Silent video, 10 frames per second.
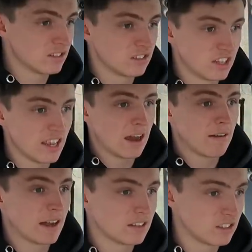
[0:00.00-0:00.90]
see how
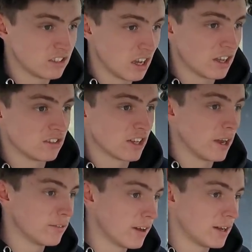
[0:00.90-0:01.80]
it actually turns
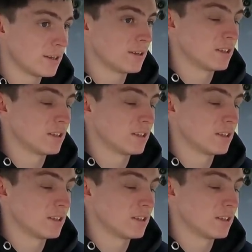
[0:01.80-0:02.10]
over,